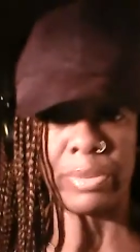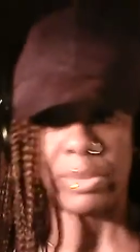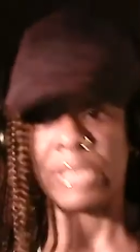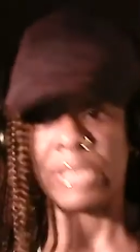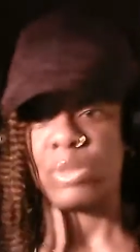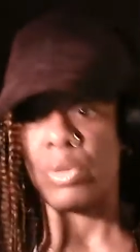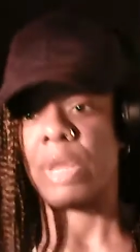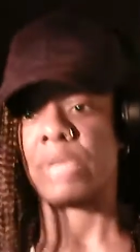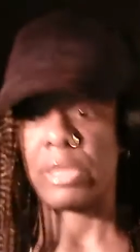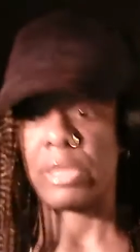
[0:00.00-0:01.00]
That's the word
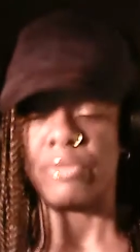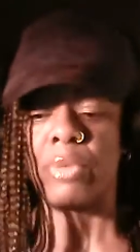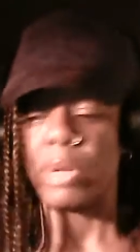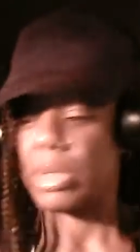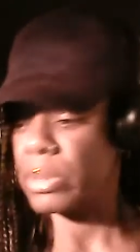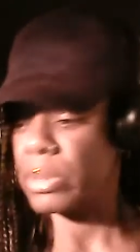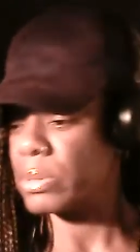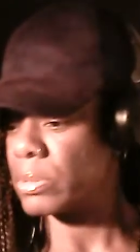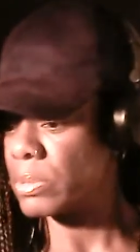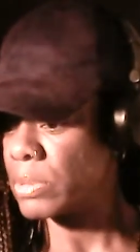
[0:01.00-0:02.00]
I was looking for.
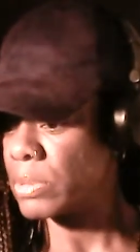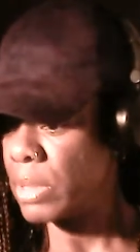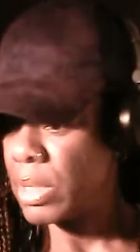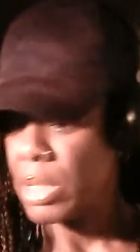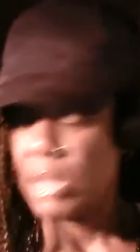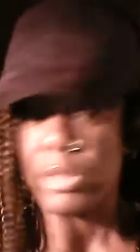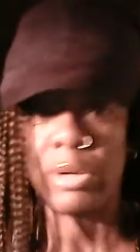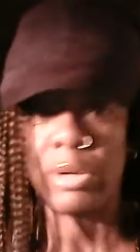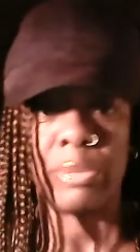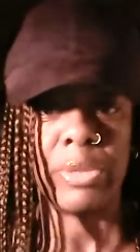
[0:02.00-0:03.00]
So
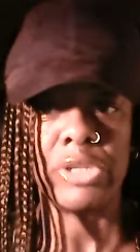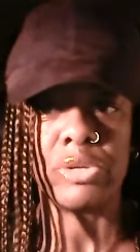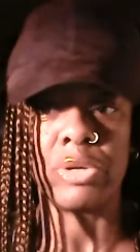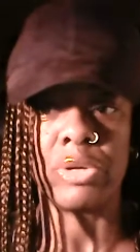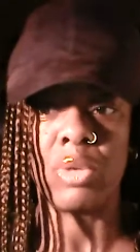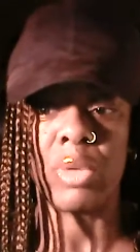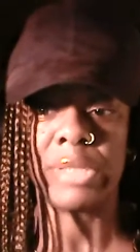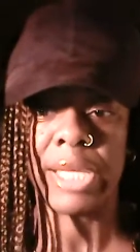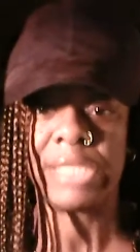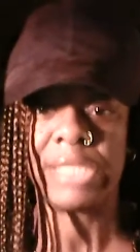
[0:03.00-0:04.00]
I'm pretty sure no
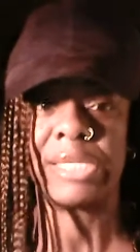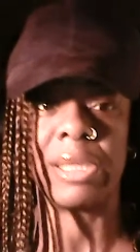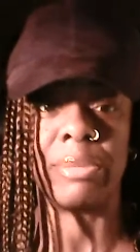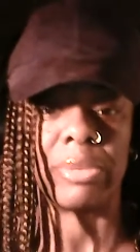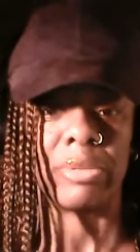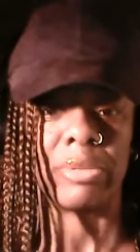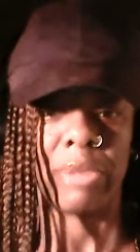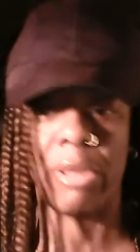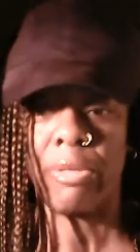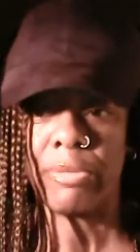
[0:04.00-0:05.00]
one's exempt
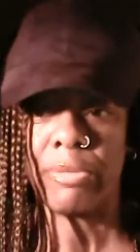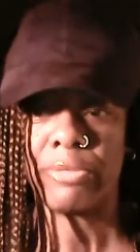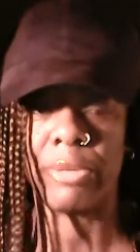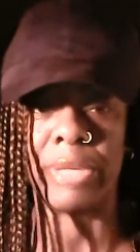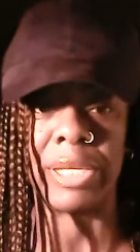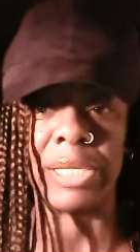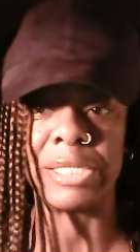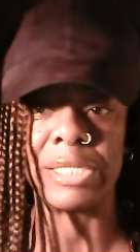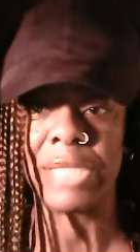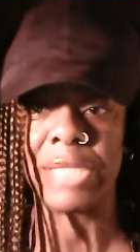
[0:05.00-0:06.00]
from getting
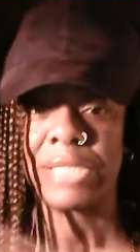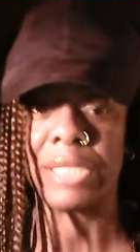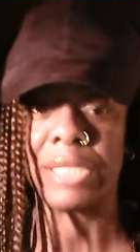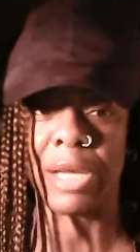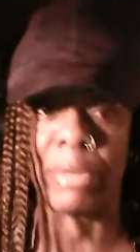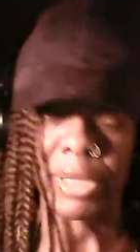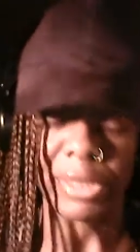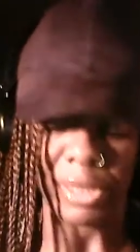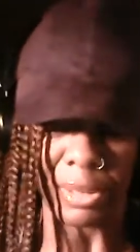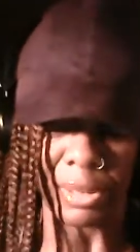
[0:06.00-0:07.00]
these nasty
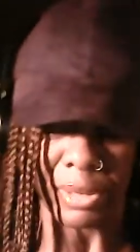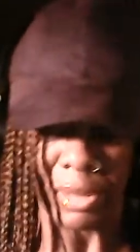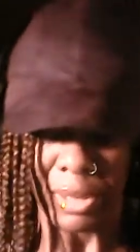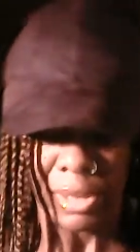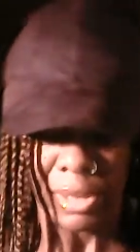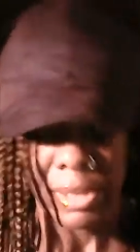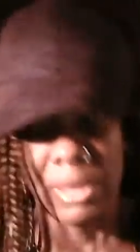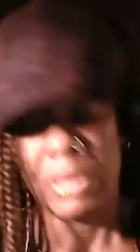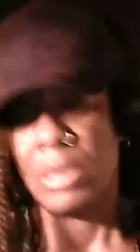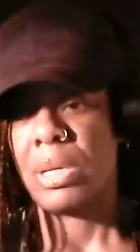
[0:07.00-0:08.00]
comments and
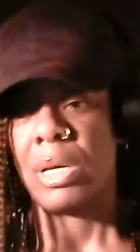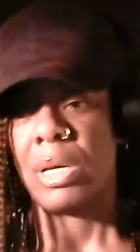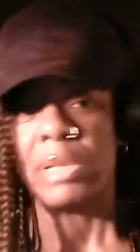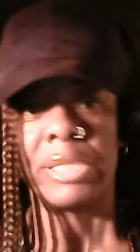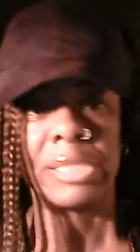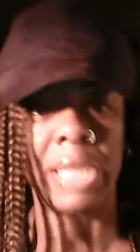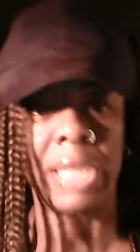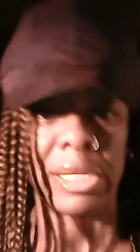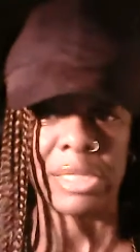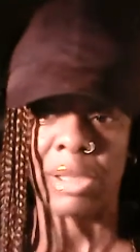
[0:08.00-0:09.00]

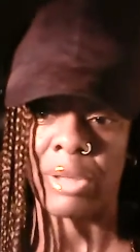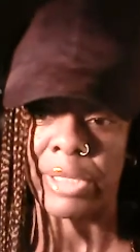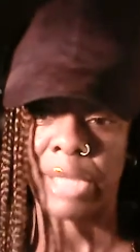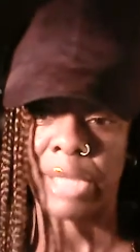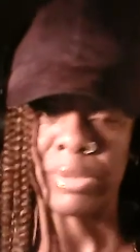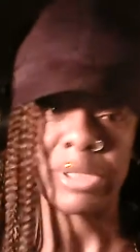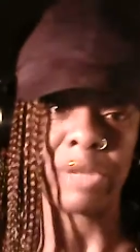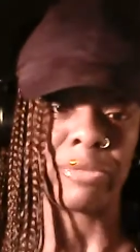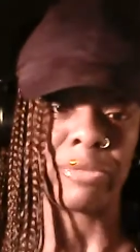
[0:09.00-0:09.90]
dislikes and all that type of stuff.